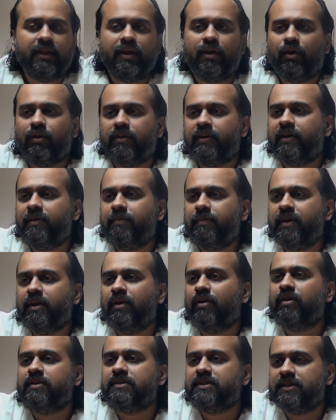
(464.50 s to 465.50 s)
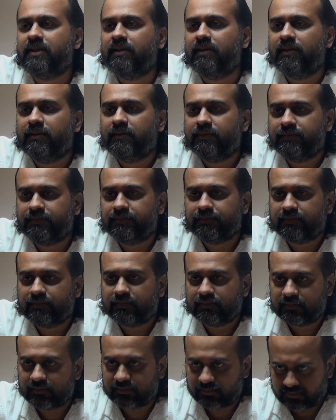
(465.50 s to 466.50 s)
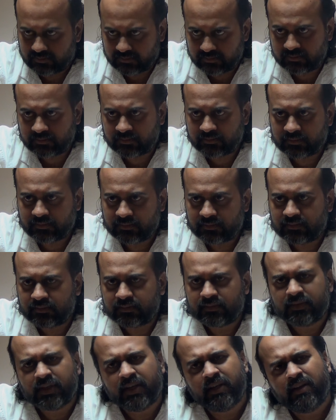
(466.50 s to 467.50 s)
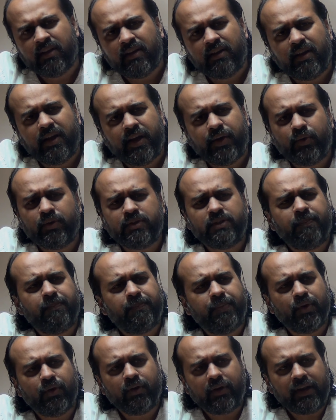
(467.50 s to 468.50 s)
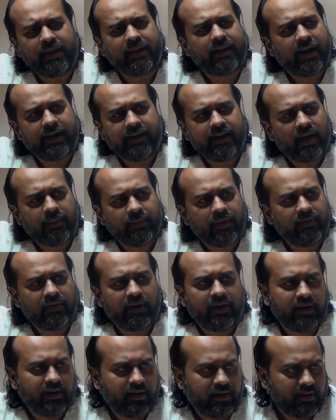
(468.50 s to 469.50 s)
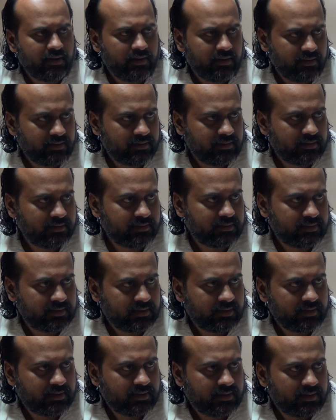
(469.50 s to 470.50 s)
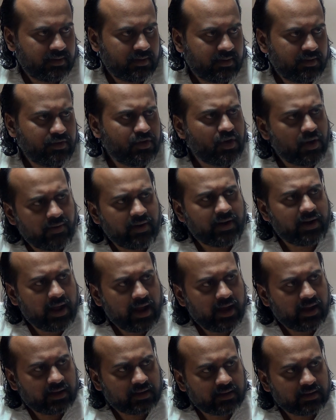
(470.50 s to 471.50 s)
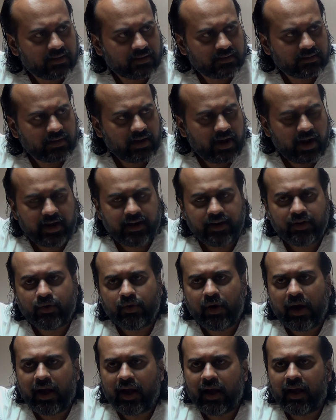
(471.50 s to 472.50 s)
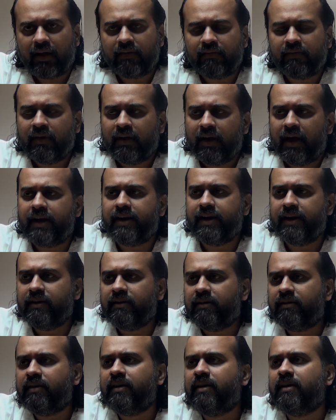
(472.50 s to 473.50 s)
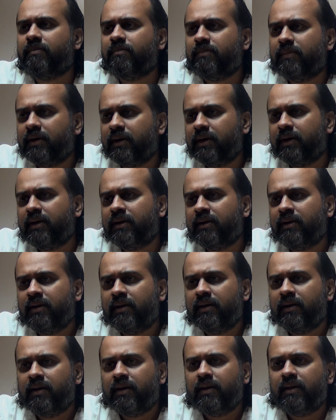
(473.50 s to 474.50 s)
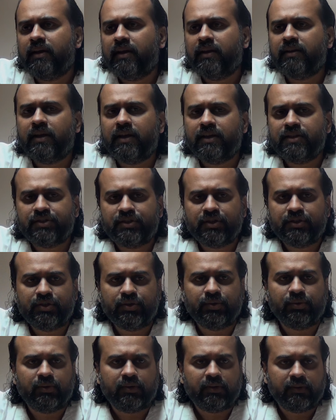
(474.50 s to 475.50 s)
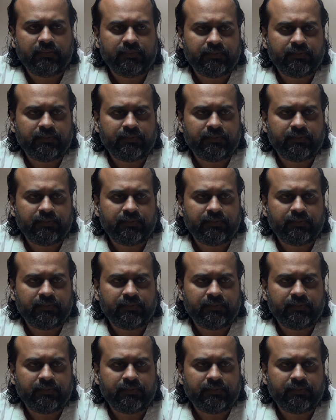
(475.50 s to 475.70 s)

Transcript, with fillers: they allotted me a hostel. Hmm? It was a purely random event. Your rank and you have an entry number in the institute.